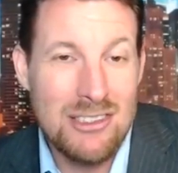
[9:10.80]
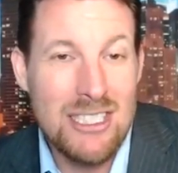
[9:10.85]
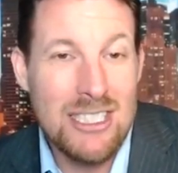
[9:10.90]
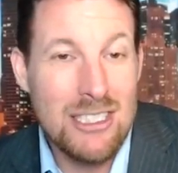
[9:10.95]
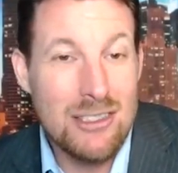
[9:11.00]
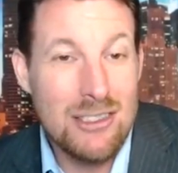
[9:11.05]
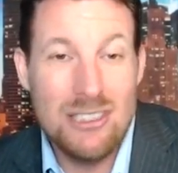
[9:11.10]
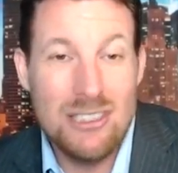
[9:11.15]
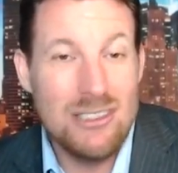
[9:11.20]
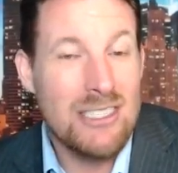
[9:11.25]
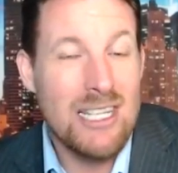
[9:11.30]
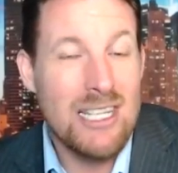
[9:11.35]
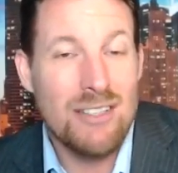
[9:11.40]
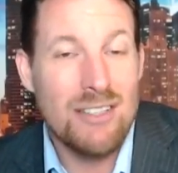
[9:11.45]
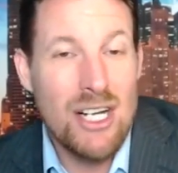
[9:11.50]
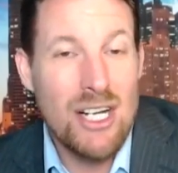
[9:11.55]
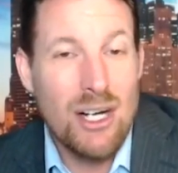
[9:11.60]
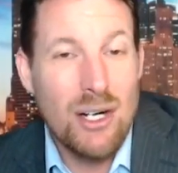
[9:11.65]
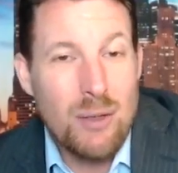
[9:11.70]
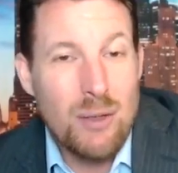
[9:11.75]
You just
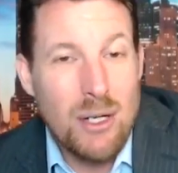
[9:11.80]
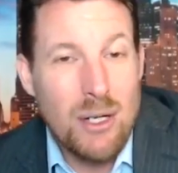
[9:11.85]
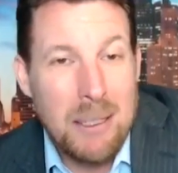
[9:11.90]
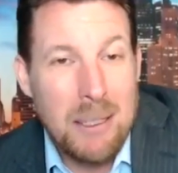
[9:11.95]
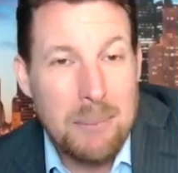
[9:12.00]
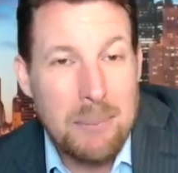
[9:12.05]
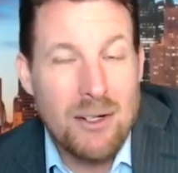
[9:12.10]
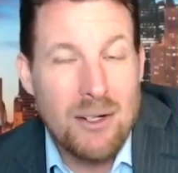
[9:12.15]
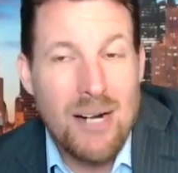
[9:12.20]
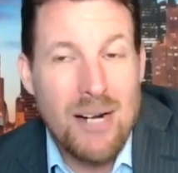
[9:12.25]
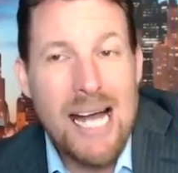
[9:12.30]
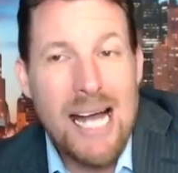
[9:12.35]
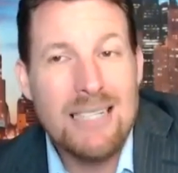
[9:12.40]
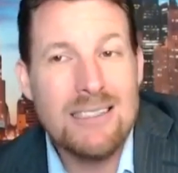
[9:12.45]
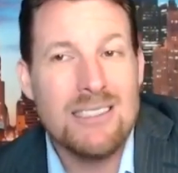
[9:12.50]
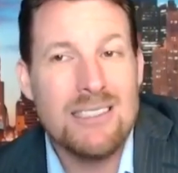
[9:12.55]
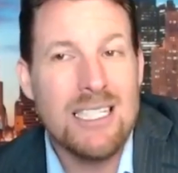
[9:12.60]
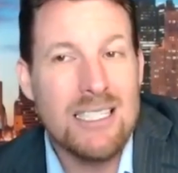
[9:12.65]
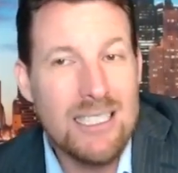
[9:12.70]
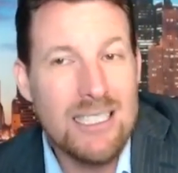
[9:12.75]
never know where people are at
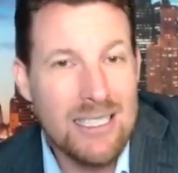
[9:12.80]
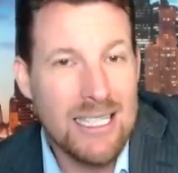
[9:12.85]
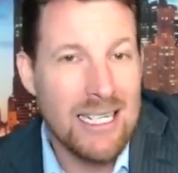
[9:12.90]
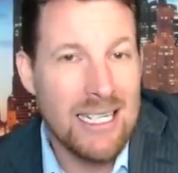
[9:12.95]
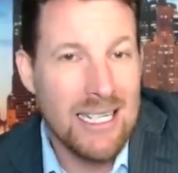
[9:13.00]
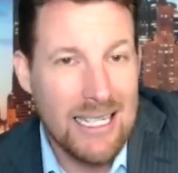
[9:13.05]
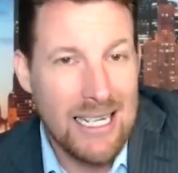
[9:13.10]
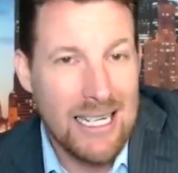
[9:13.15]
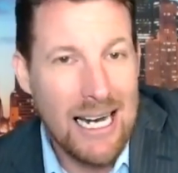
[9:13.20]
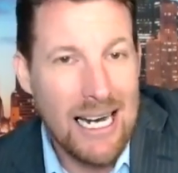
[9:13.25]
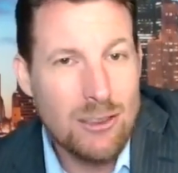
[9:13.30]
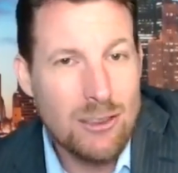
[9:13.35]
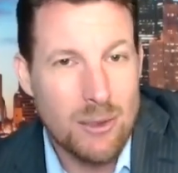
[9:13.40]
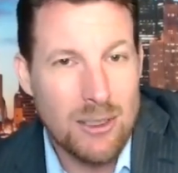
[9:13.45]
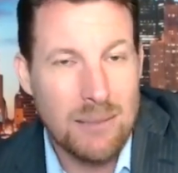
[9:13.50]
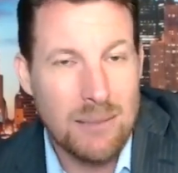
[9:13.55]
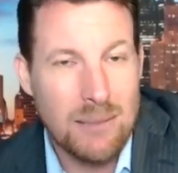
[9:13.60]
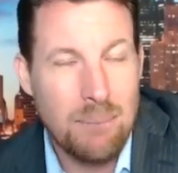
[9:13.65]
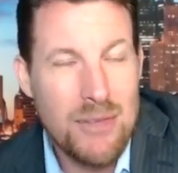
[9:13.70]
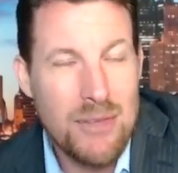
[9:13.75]
until you get engaged
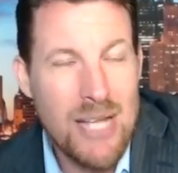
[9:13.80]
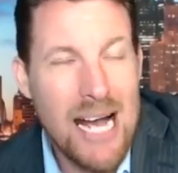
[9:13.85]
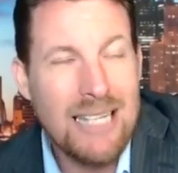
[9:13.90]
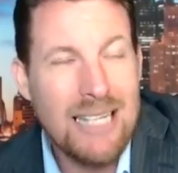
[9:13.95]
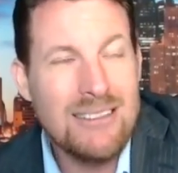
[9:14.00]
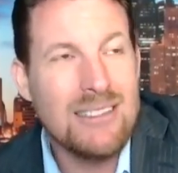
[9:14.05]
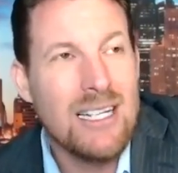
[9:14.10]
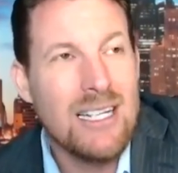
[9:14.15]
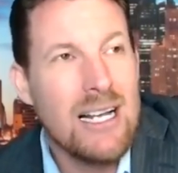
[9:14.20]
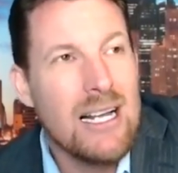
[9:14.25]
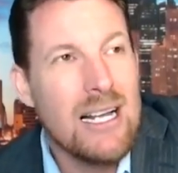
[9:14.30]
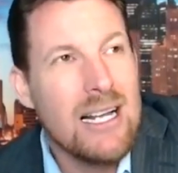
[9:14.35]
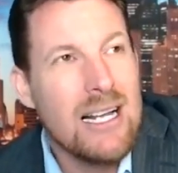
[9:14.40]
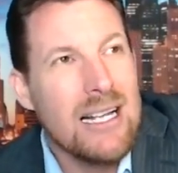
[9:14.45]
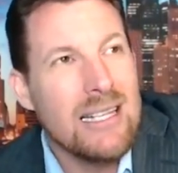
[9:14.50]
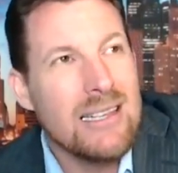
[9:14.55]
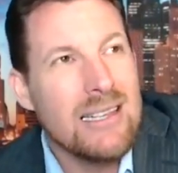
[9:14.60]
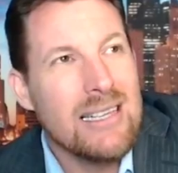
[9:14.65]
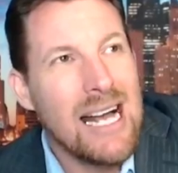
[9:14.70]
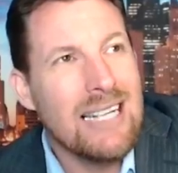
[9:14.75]
with them. That's
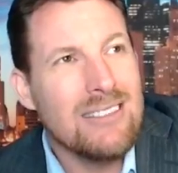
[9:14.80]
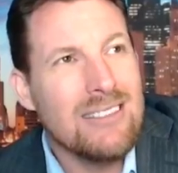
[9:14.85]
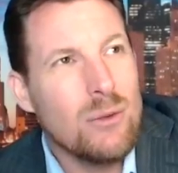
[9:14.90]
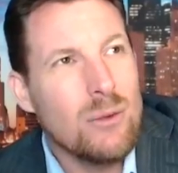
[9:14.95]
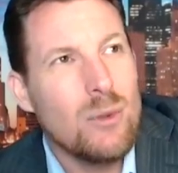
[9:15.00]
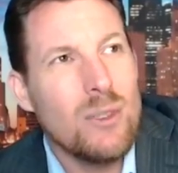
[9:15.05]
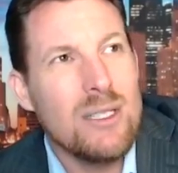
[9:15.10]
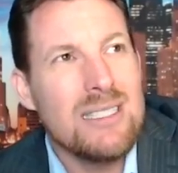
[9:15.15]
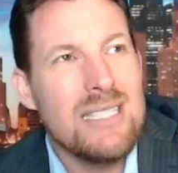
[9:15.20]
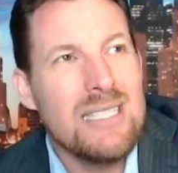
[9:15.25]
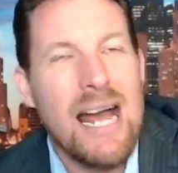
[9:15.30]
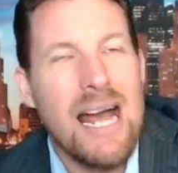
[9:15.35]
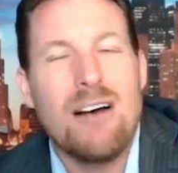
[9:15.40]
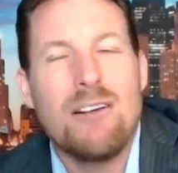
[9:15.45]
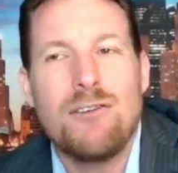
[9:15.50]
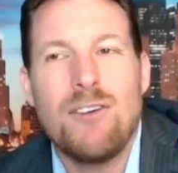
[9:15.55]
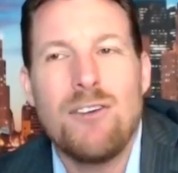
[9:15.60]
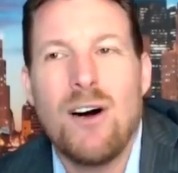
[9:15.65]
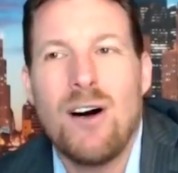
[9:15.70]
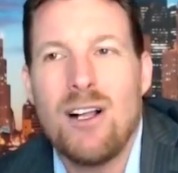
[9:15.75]
the one
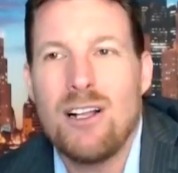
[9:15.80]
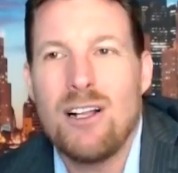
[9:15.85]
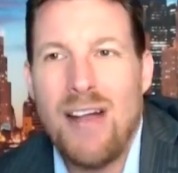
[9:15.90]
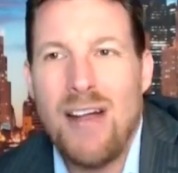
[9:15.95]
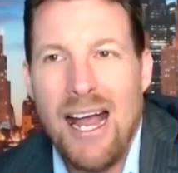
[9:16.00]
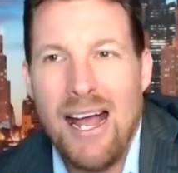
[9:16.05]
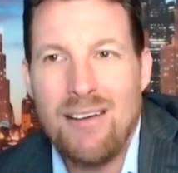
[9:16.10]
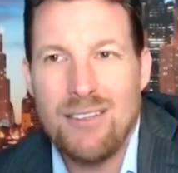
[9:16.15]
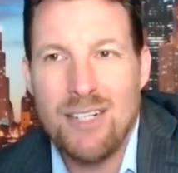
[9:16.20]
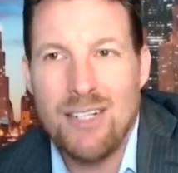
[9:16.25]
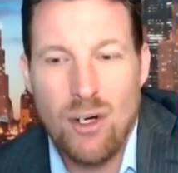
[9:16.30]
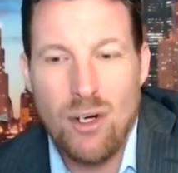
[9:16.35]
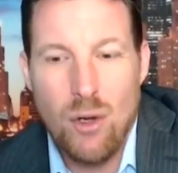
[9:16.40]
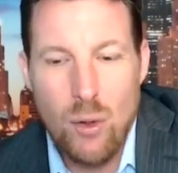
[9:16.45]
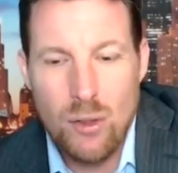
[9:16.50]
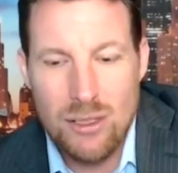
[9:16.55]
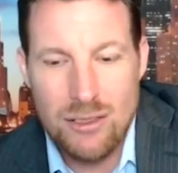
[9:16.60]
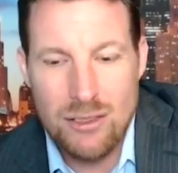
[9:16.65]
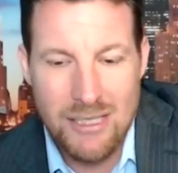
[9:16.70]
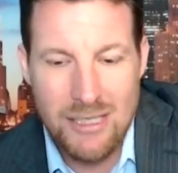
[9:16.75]
downfall of having a
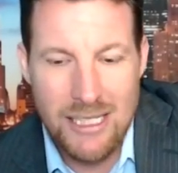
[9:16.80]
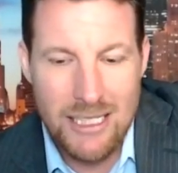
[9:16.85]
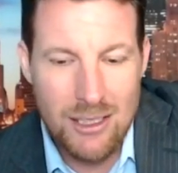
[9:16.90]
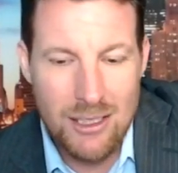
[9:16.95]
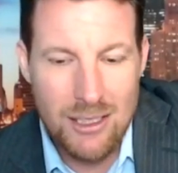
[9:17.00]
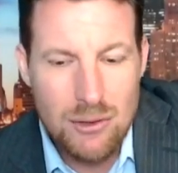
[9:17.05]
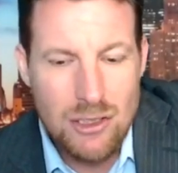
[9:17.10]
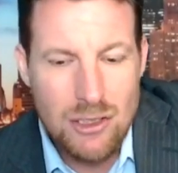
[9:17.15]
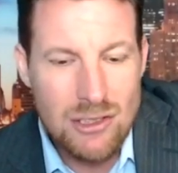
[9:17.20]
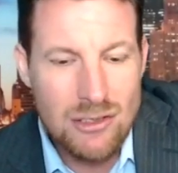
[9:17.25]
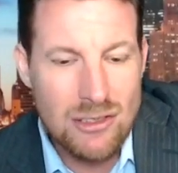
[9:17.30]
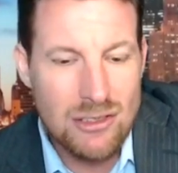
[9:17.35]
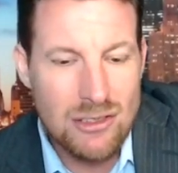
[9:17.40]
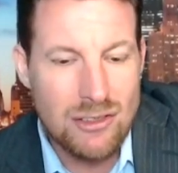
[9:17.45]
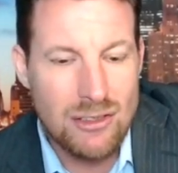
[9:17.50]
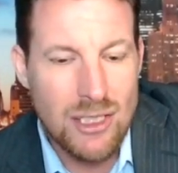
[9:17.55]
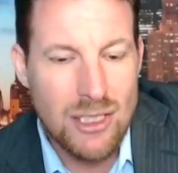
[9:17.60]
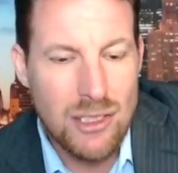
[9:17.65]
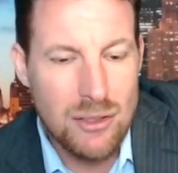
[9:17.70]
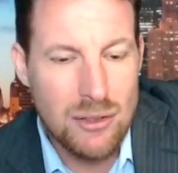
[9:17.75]
course. Like you just
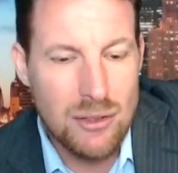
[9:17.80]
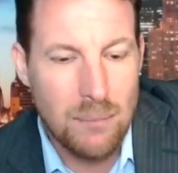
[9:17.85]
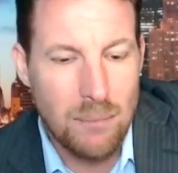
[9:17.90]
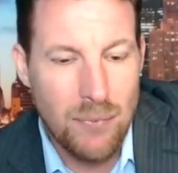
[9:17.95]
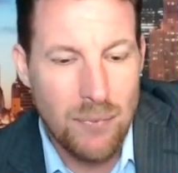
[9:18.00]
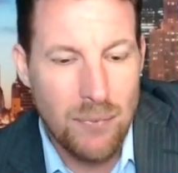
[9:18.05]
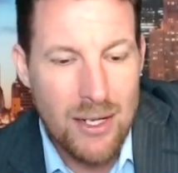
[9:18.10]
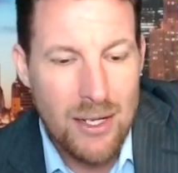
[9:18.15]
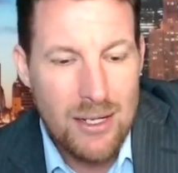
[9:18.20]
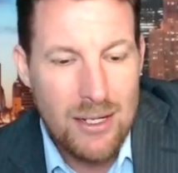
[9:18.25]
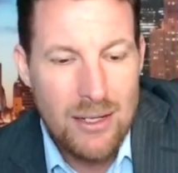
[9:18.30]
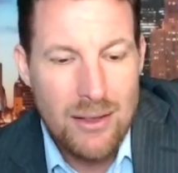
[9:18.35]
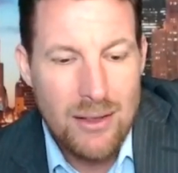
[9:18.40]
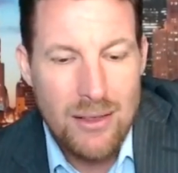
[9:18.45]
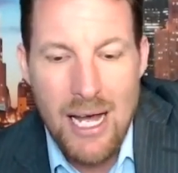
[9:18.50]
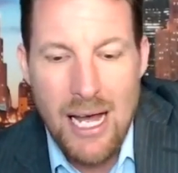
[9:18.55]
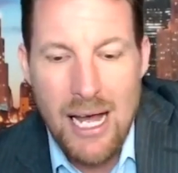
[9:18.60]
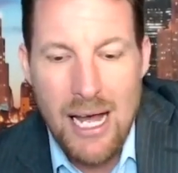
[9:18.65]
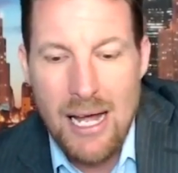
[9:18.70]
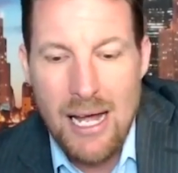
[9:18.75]
assume
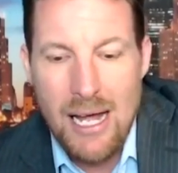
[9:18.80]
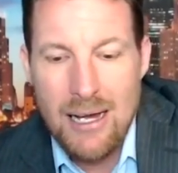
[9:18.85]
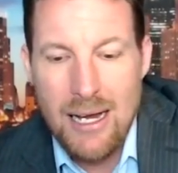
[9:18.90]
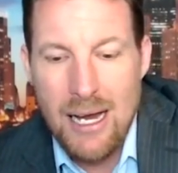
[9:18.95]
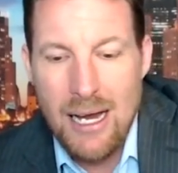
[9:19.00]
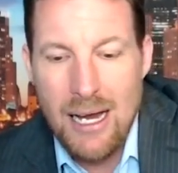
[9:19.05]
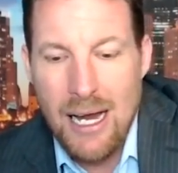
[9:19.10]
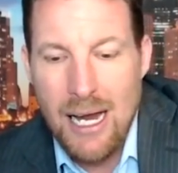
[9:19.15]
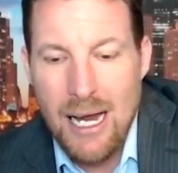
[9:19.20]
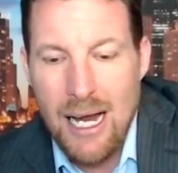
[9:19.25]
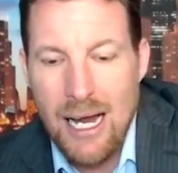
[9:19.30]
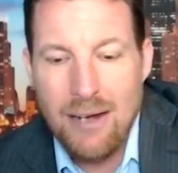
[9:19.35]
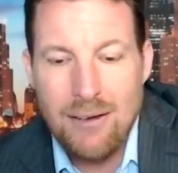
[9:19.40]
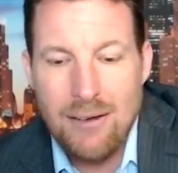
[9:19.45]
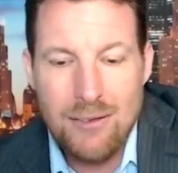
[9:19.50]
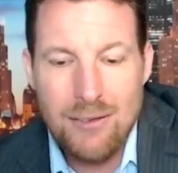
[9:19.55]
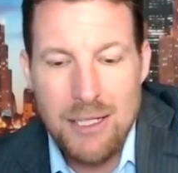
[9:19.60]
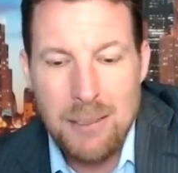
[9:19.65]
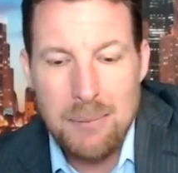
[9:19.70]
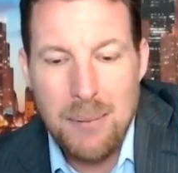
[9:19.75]
that
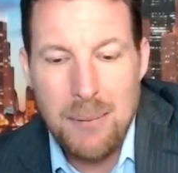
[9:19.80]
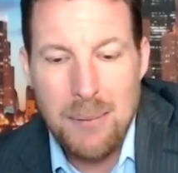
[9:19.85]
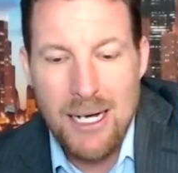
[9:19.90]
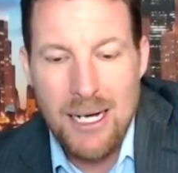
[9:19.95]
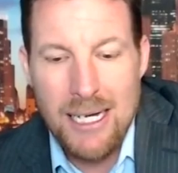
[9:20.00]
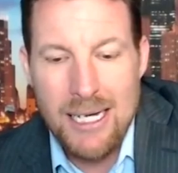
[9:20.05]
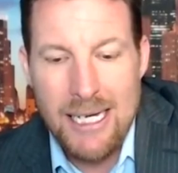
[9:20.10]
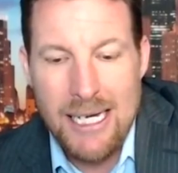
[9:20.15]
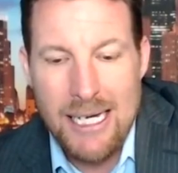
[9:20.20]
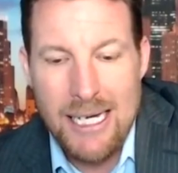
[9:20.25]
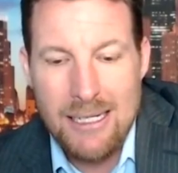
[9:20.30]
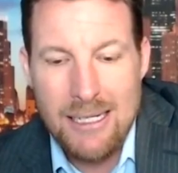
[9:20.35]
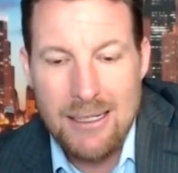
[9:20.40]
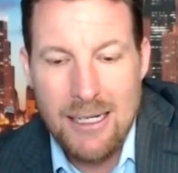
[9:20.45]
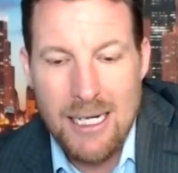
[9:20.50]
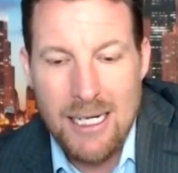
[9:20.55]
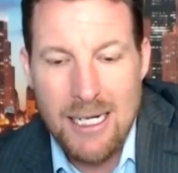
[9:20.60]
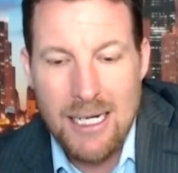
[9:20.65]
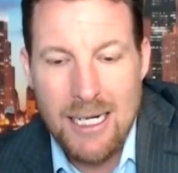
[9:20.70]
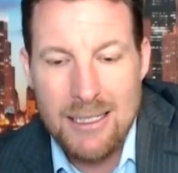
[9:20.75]
everybody
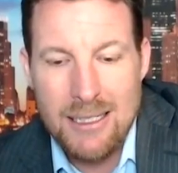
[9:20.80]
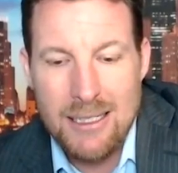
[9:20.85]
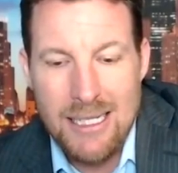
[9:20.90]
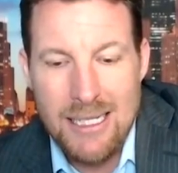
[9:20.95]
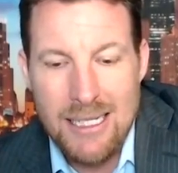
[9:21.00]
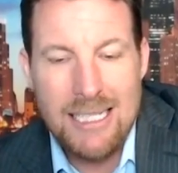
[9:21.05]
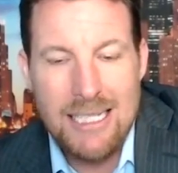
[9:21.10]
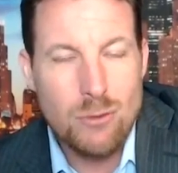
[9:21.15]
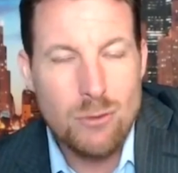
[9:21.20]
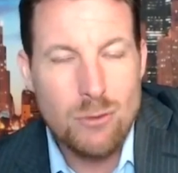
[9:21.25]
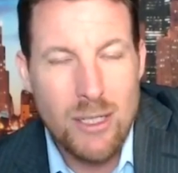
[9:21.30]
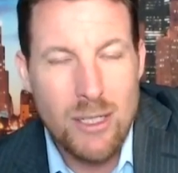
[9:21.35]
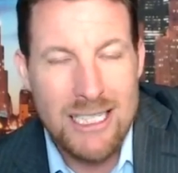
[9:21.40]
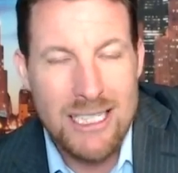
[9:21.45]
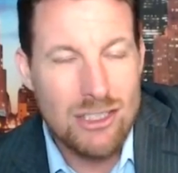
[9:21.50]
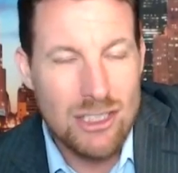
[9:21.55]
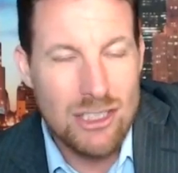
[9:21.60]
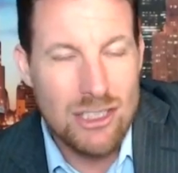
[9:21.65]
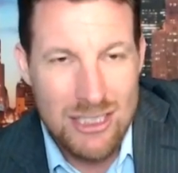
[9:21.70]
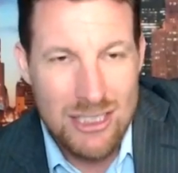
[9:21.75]
needs what it
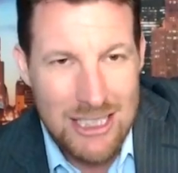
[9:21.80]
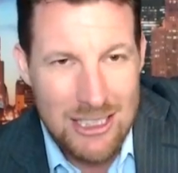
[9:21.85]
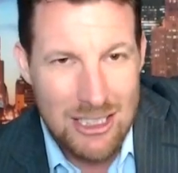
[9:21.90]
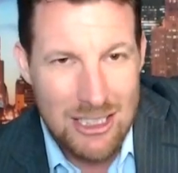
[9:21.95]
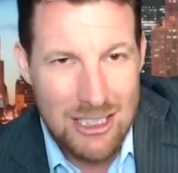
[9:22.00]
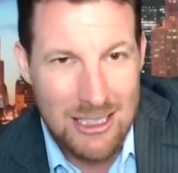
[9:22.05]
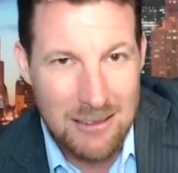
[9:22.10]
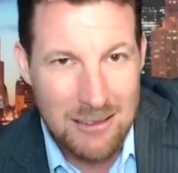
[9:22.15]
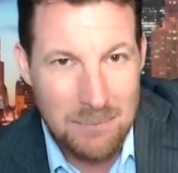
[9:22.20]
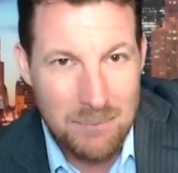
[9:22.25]
is you're teaching.